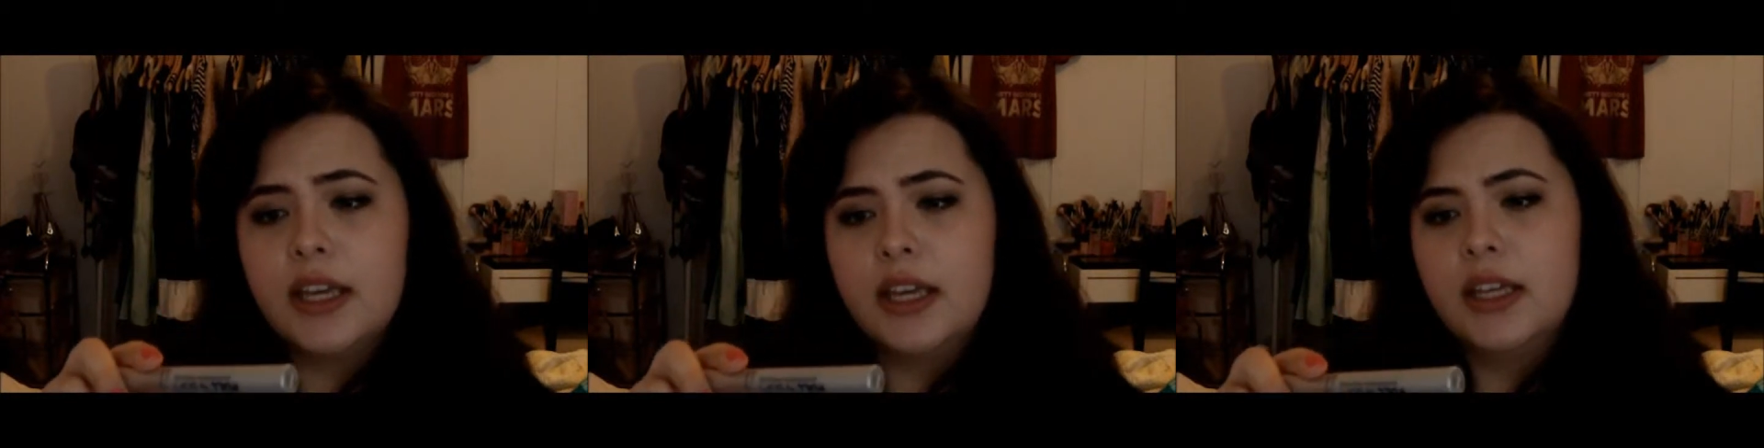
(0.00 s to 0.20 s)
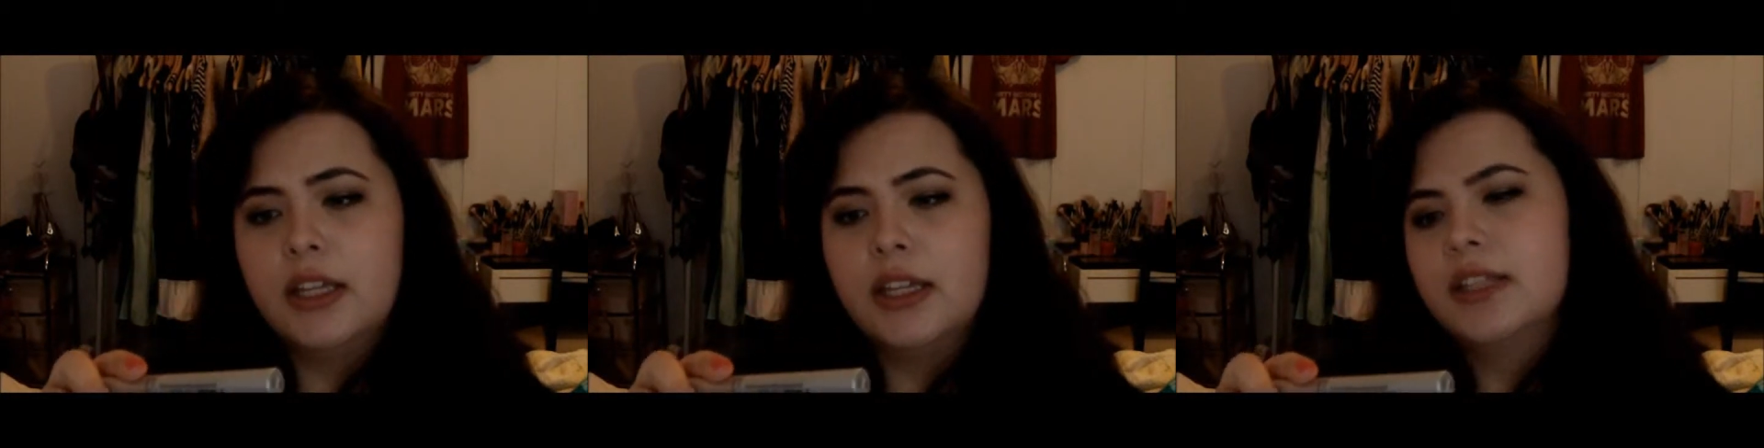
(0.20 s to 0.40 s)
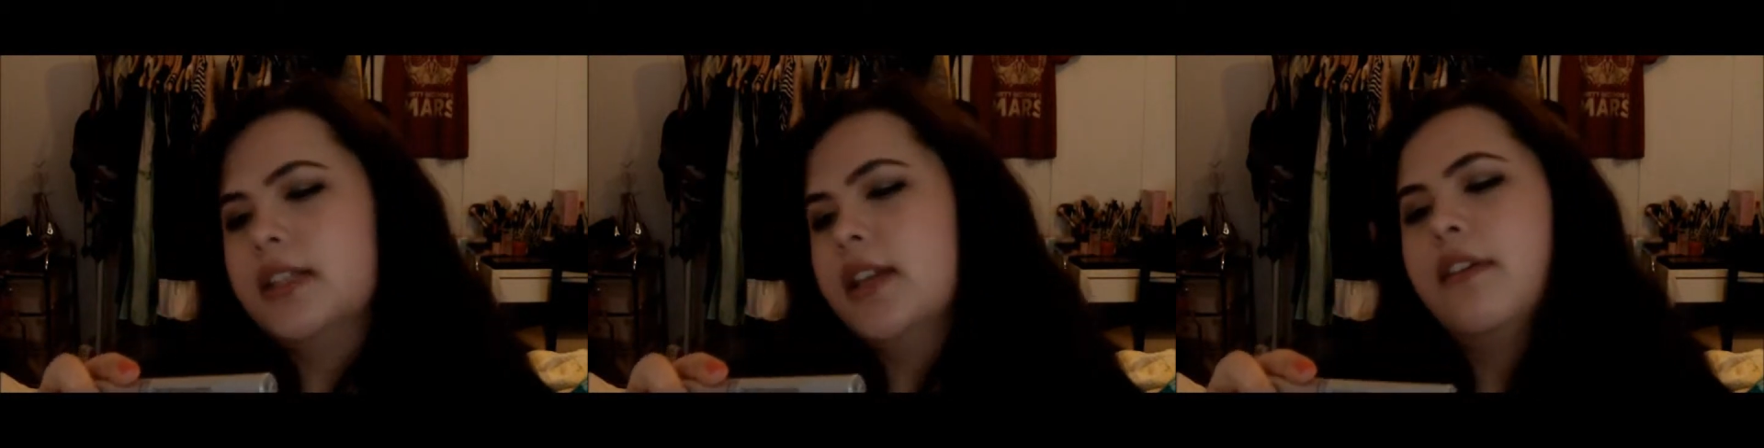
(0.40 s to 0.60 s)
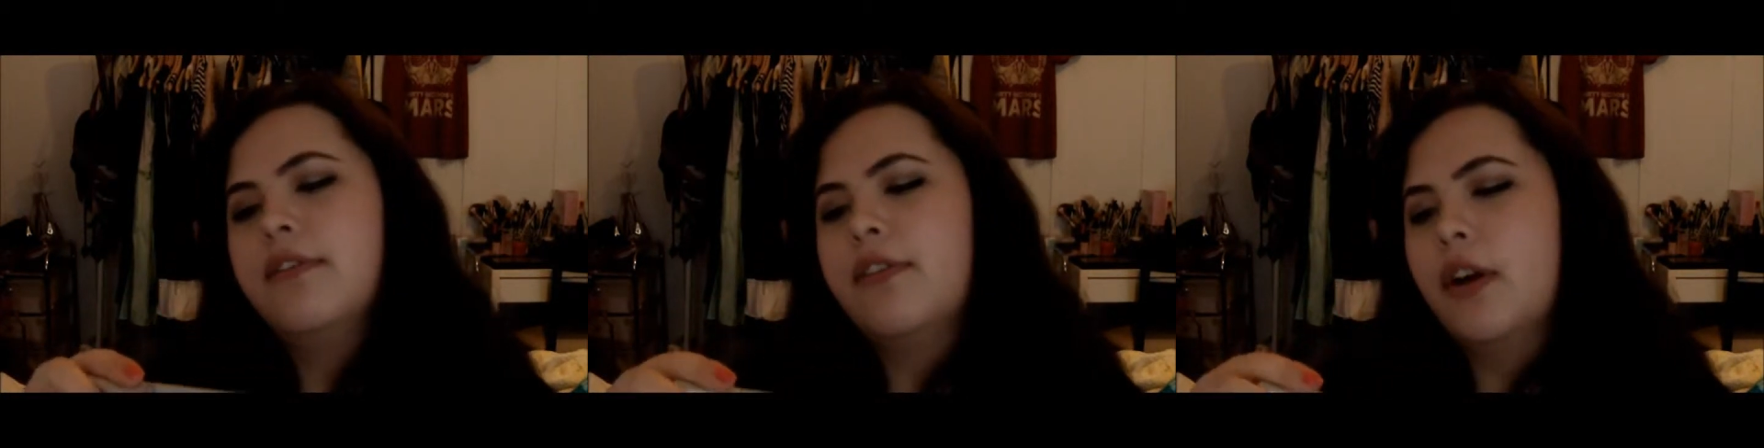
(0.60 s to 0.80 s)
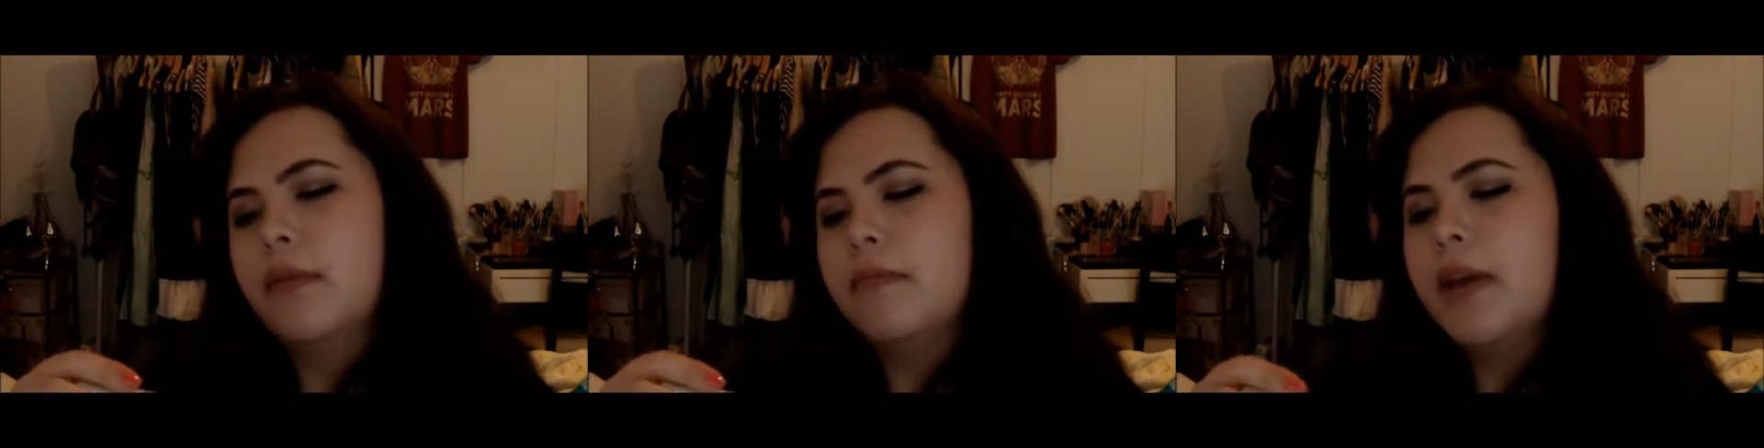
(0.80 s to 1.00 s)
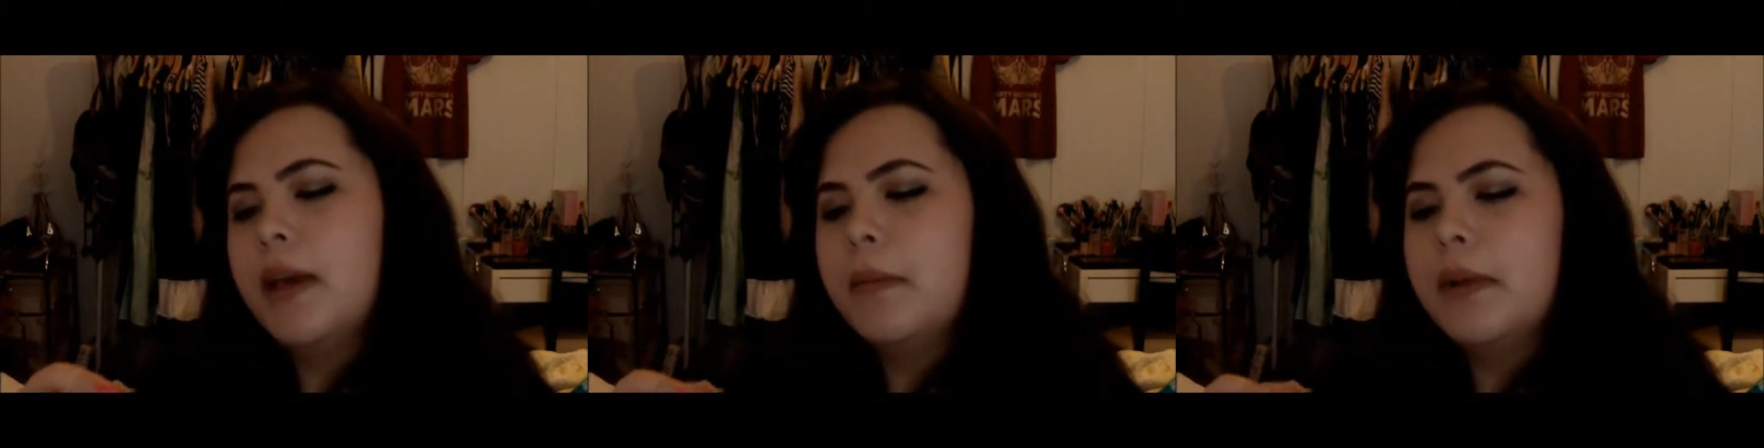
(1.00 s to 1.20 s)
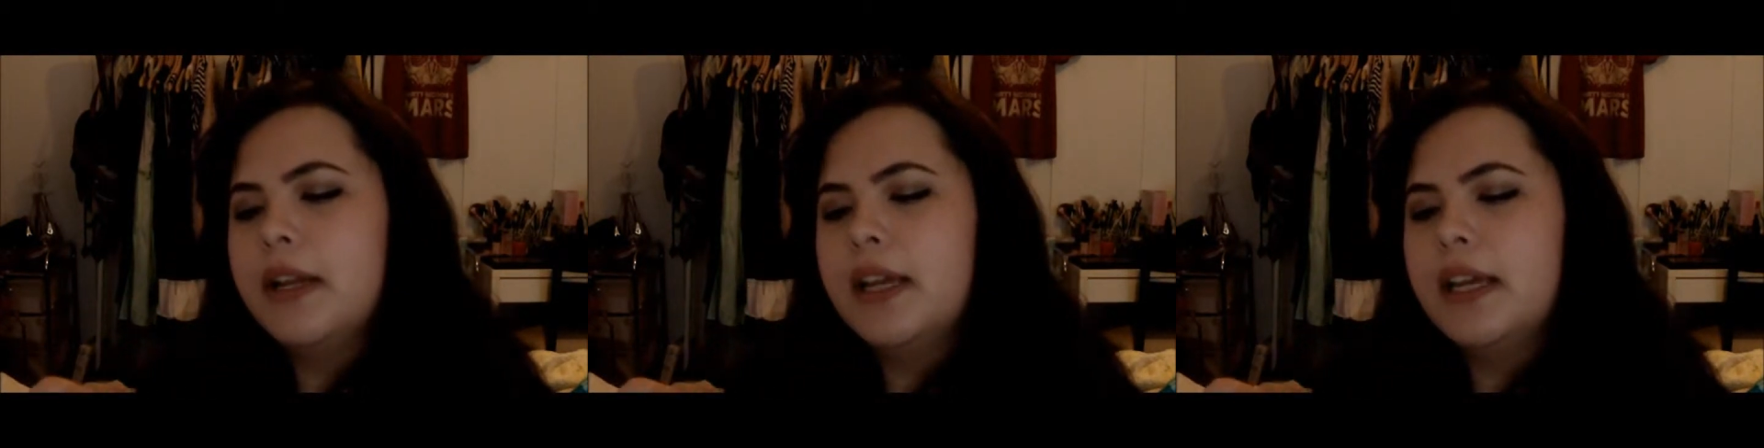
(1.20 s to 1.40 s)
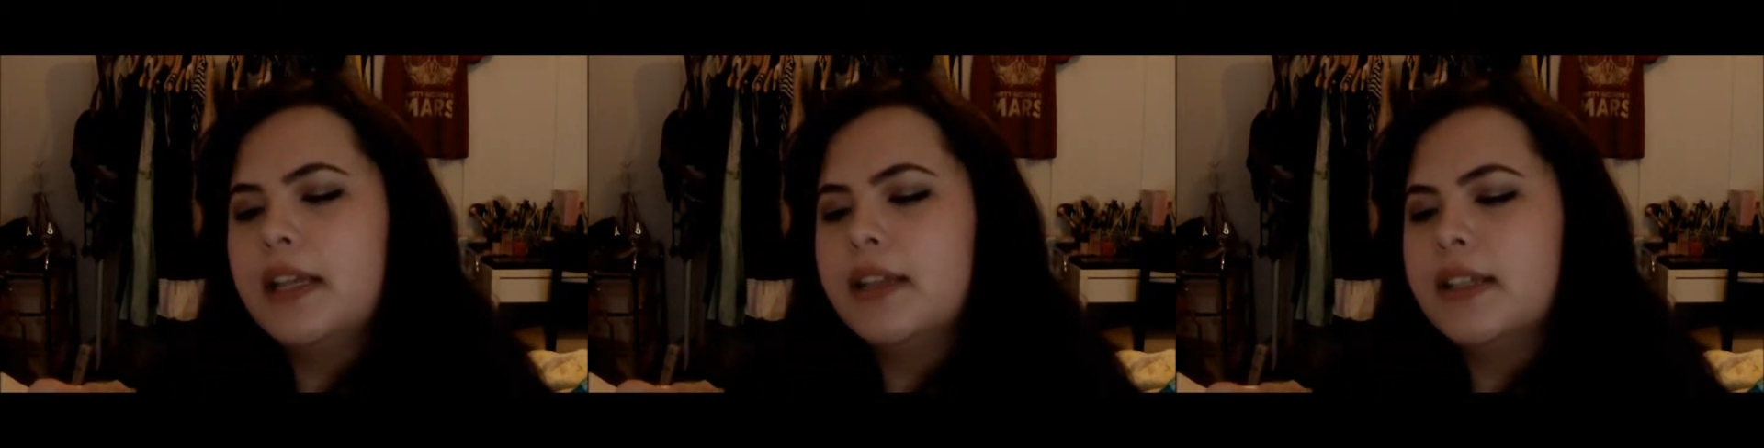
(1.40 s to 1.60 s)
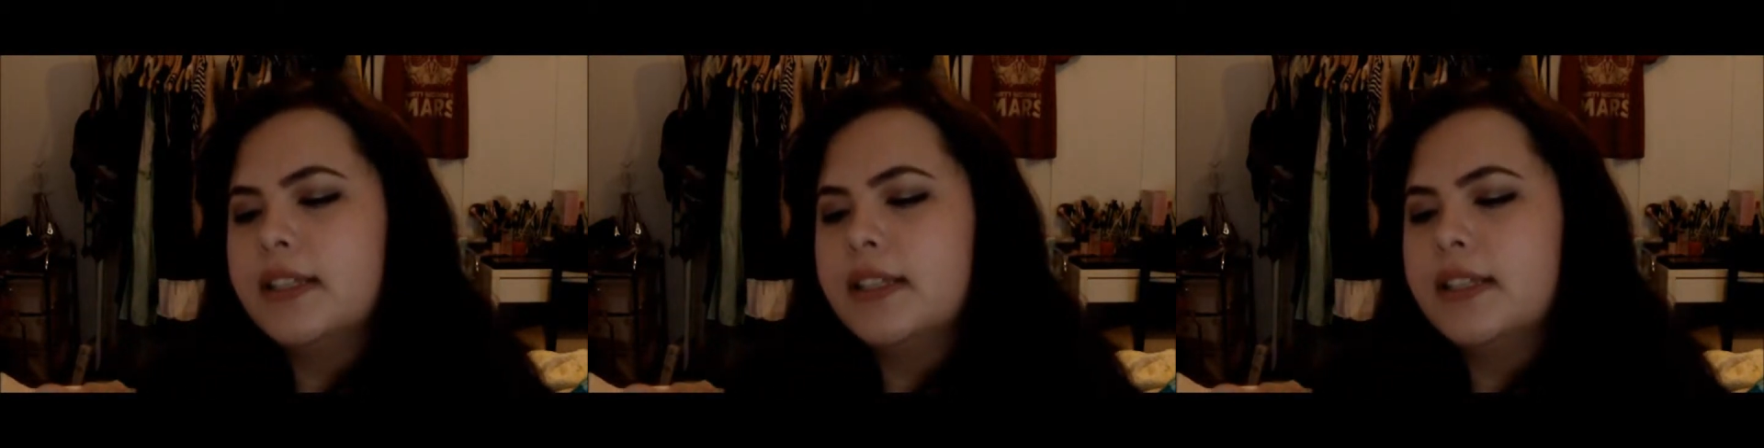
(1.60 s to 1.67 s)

is from Maybelline.